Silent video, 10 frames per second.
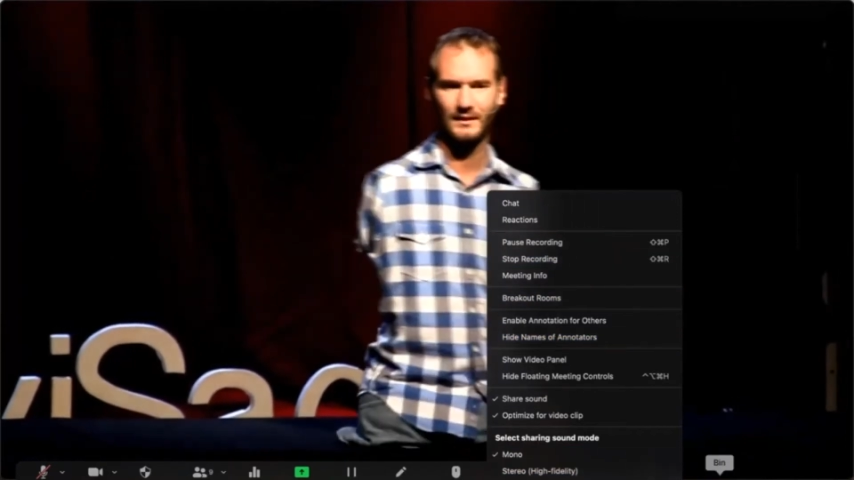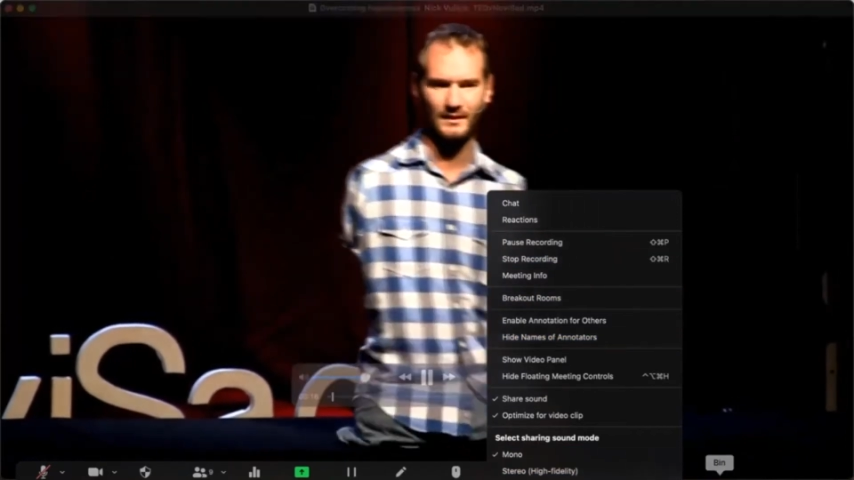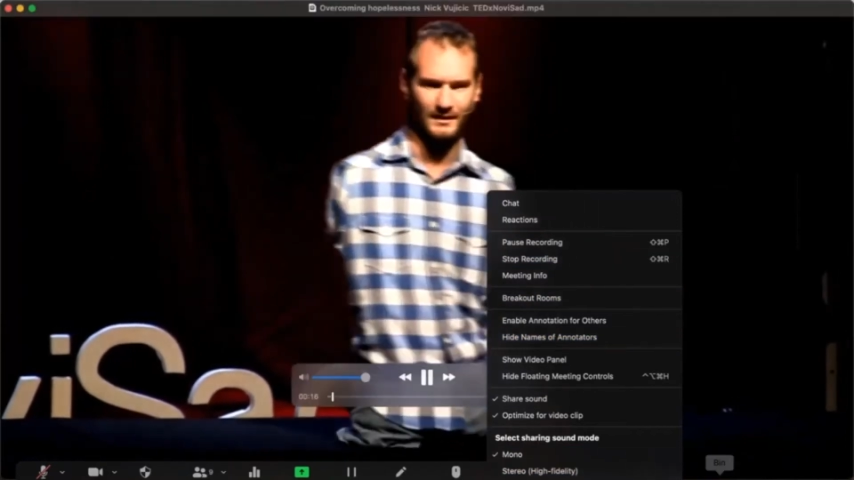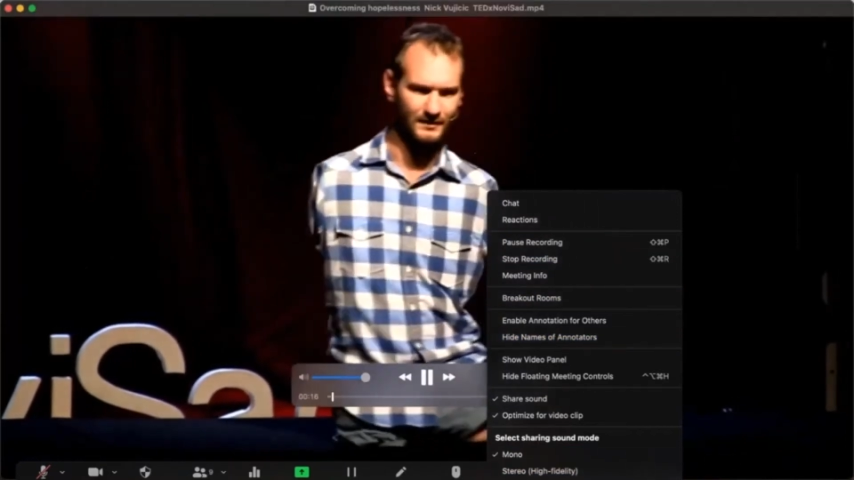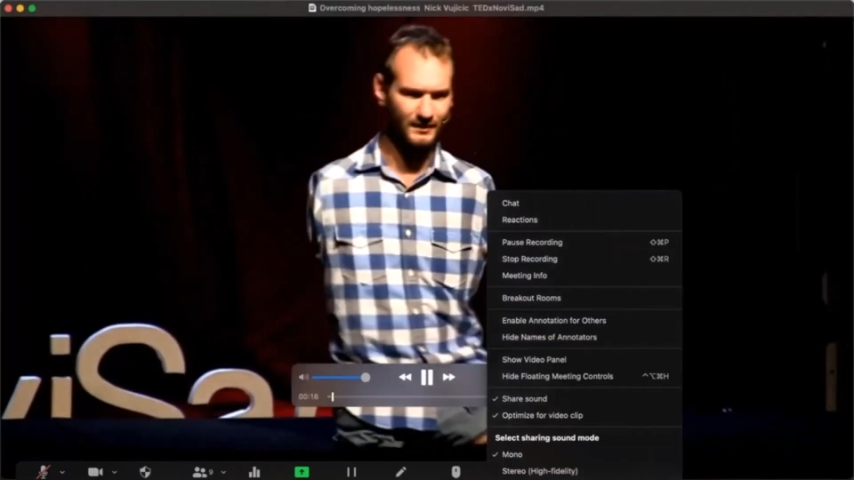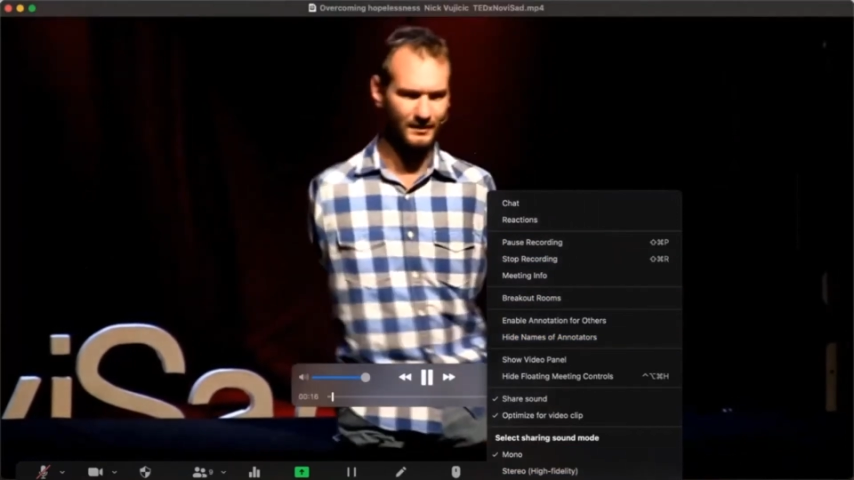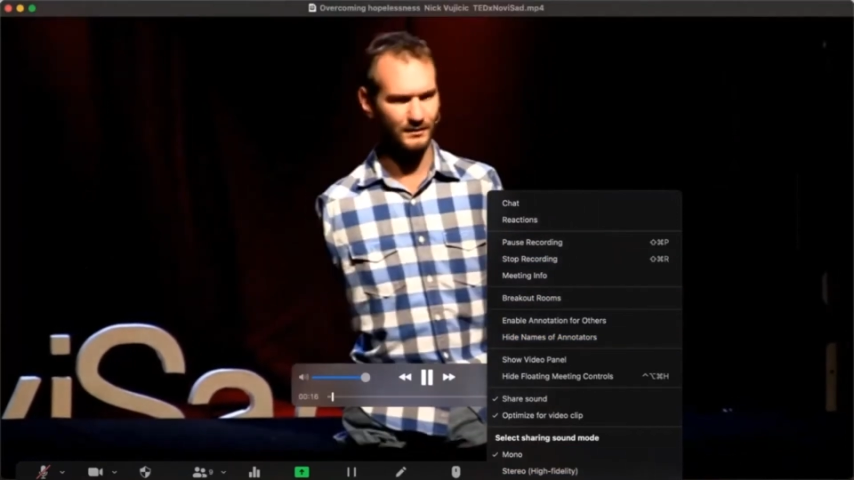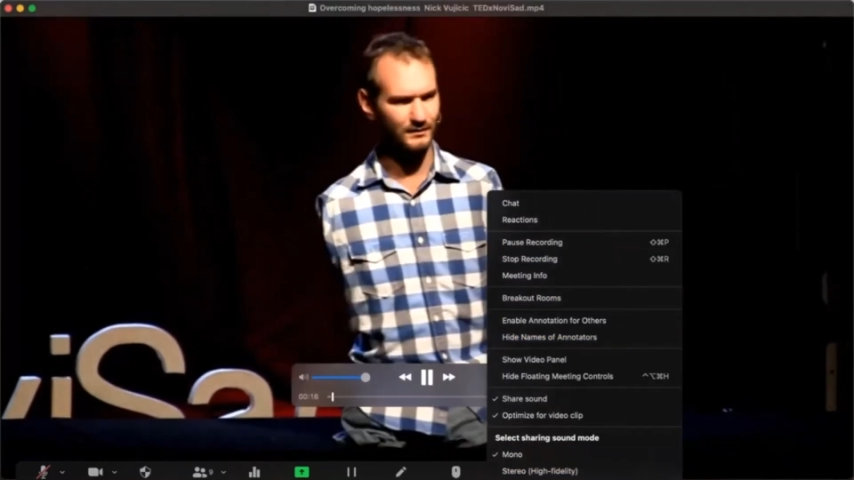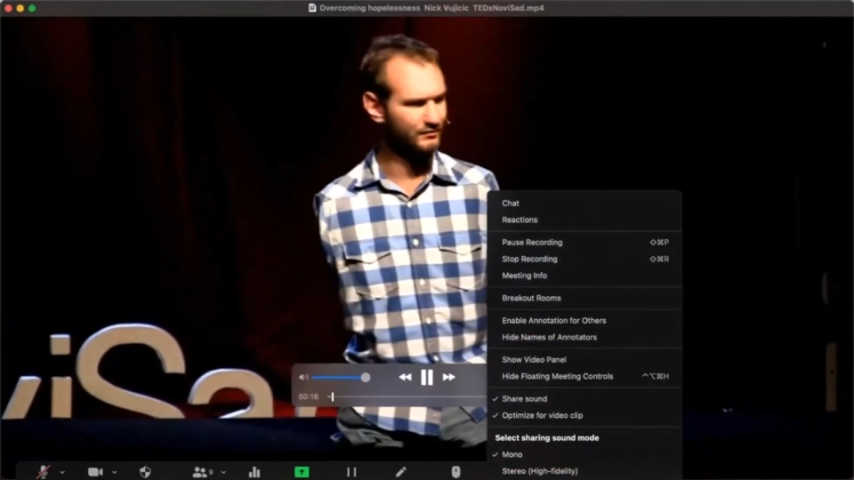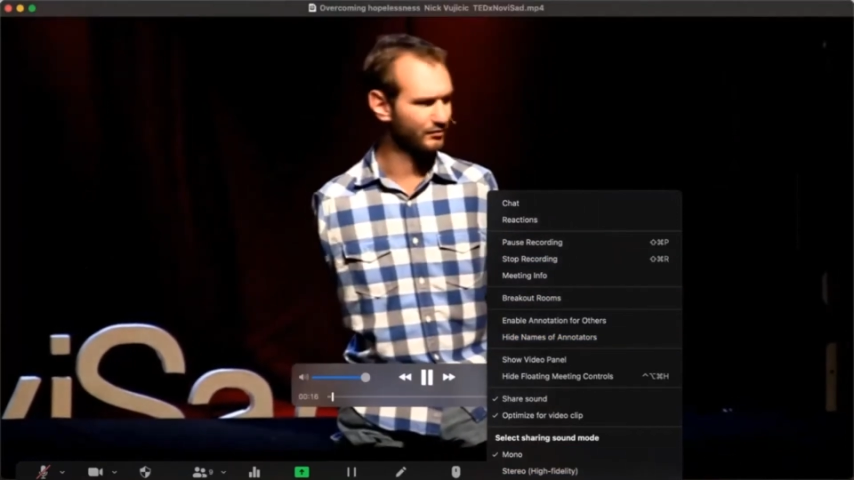in the
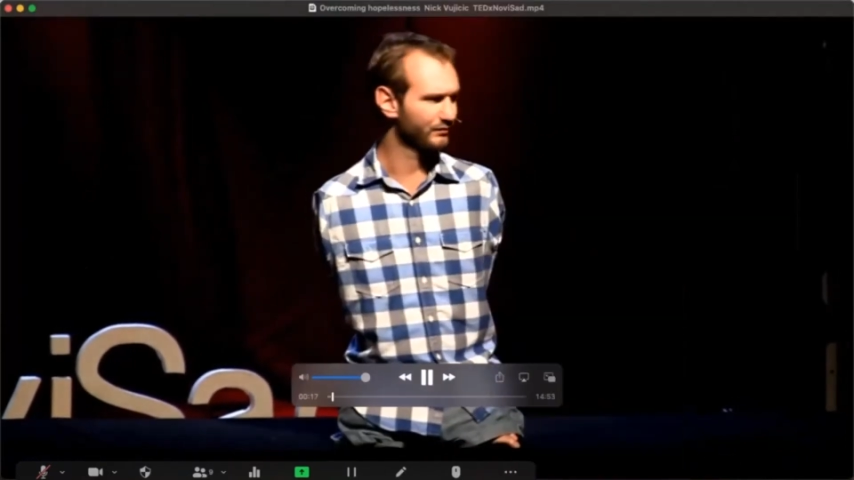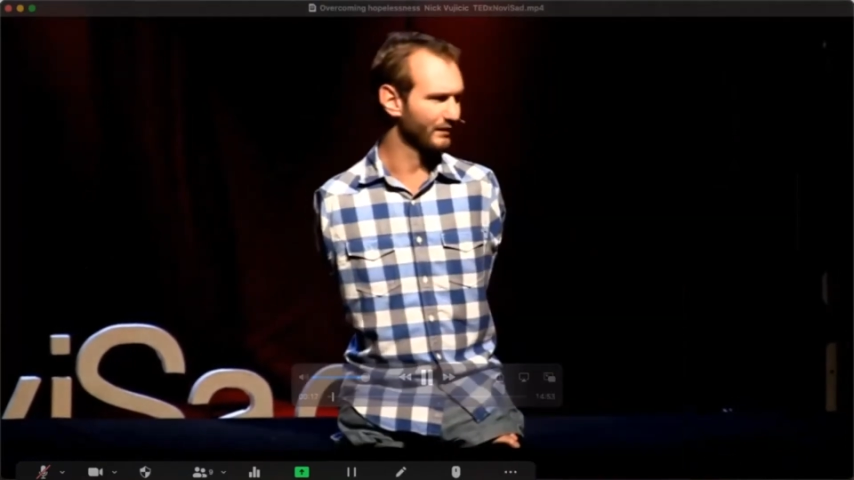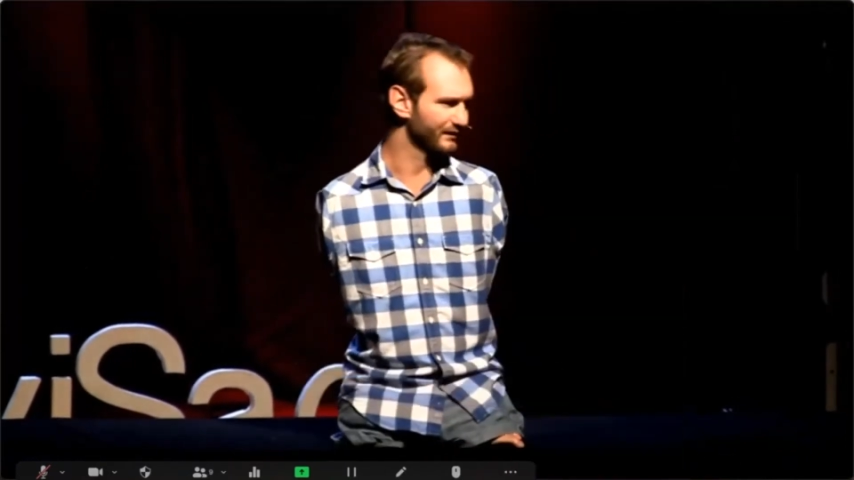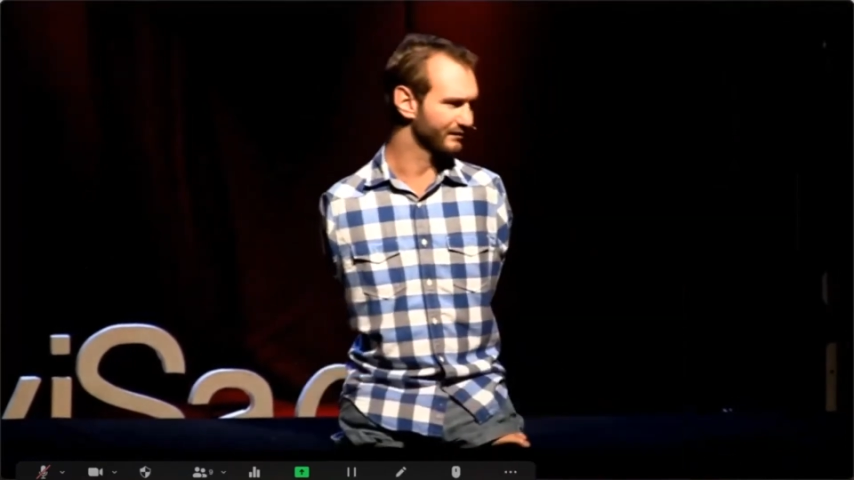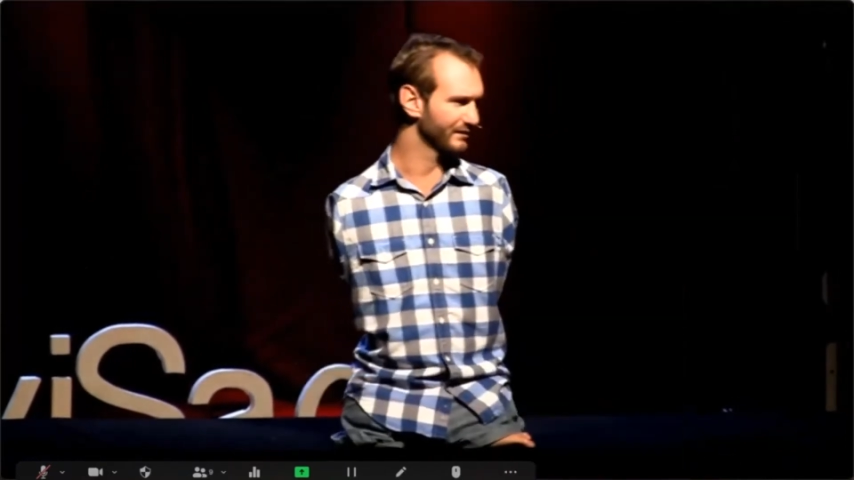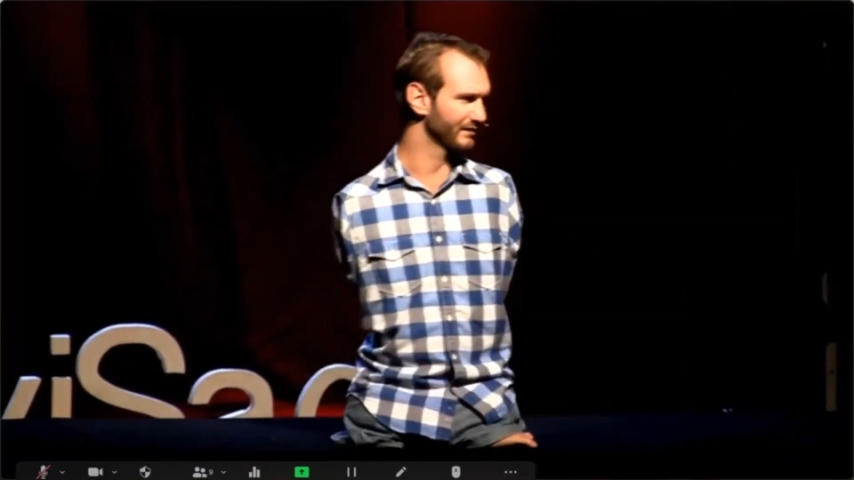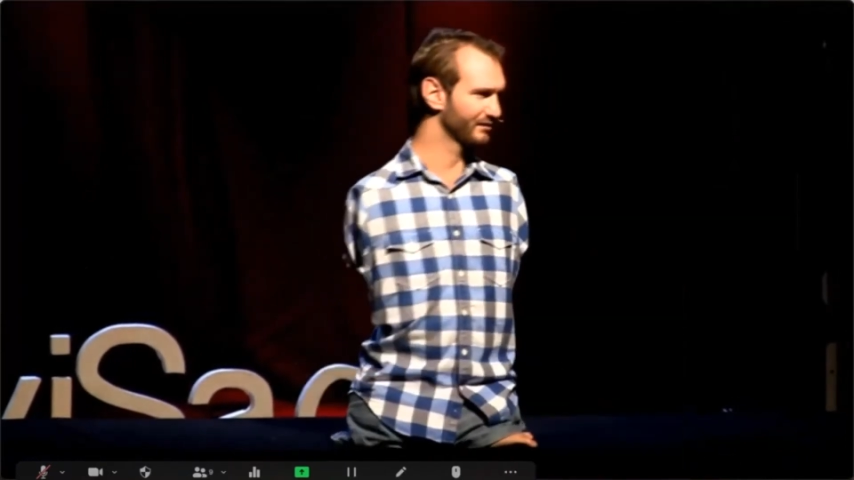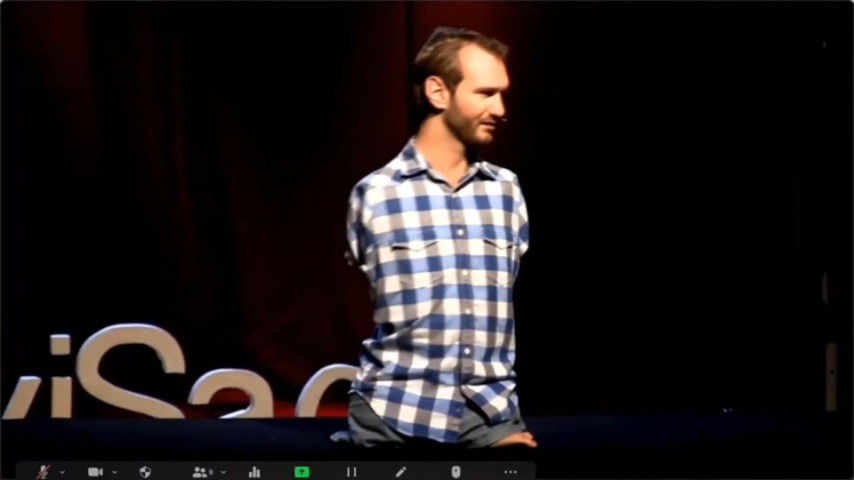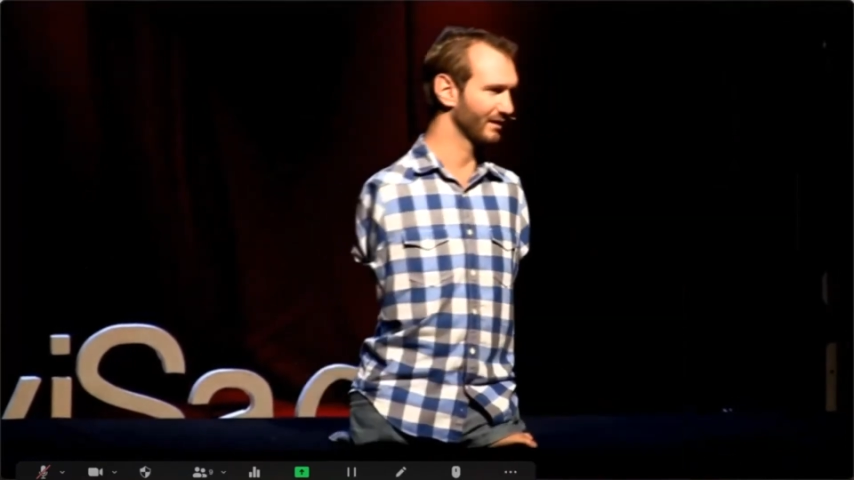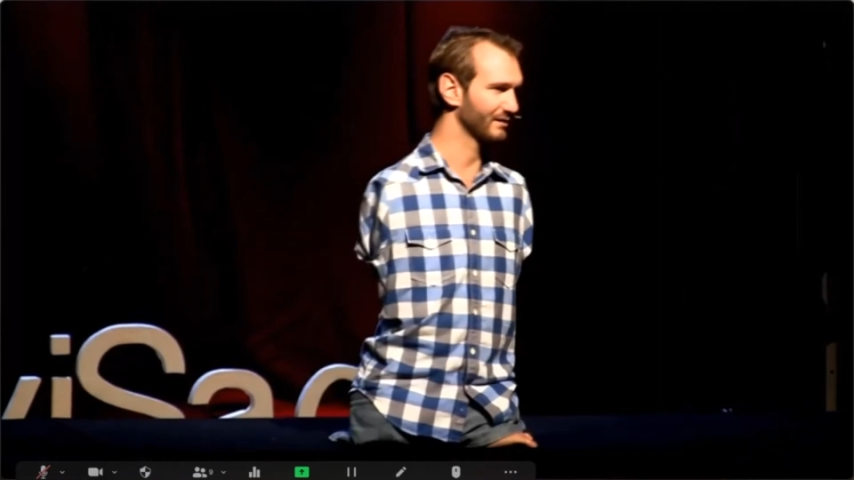year
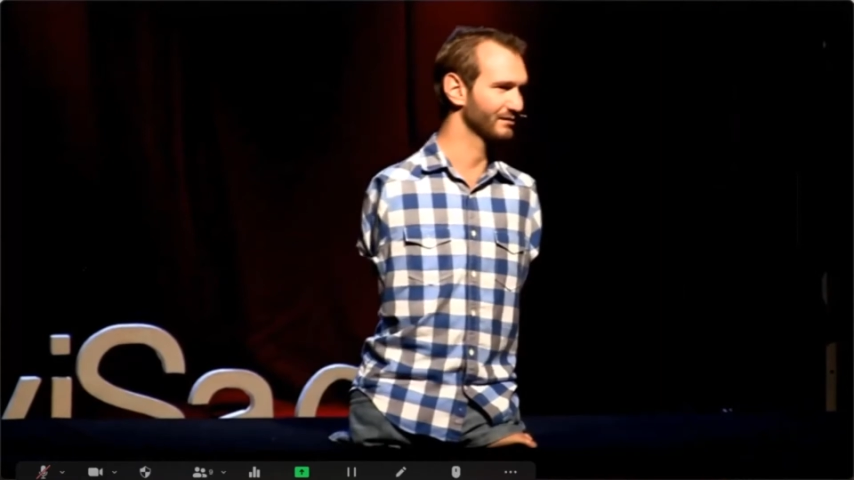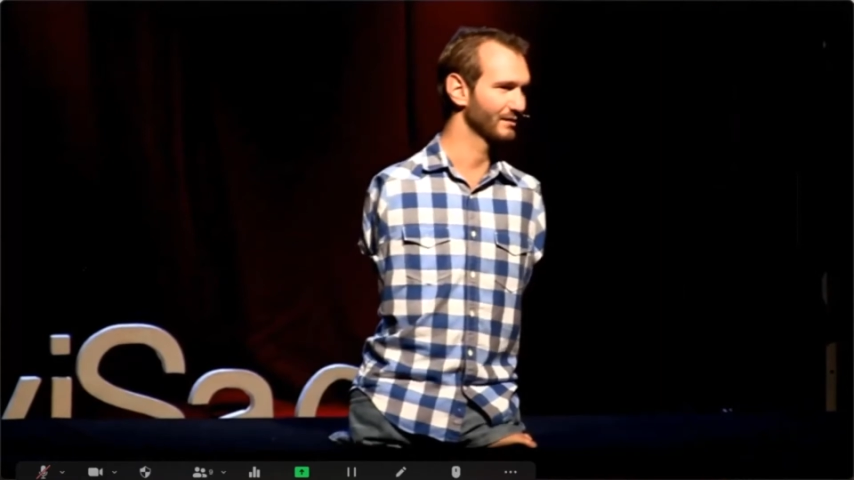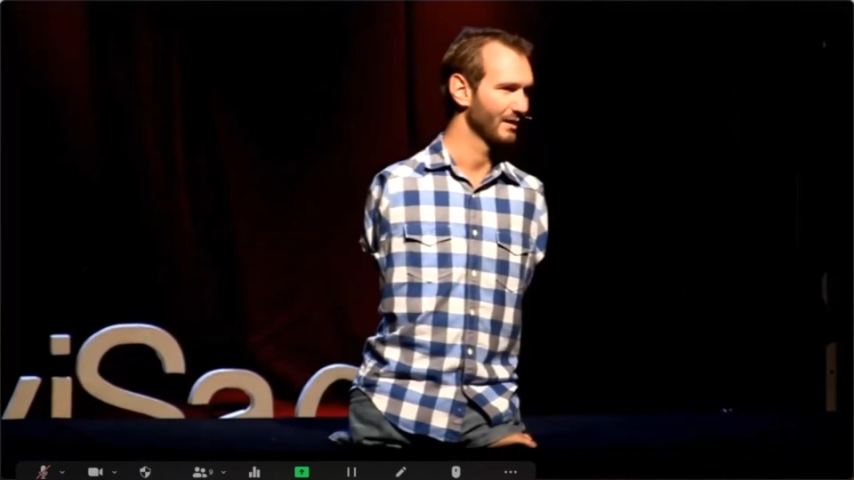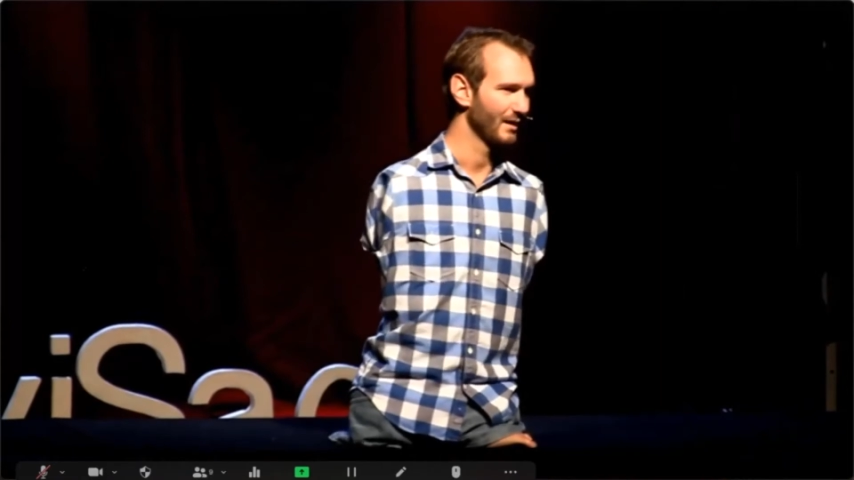2006.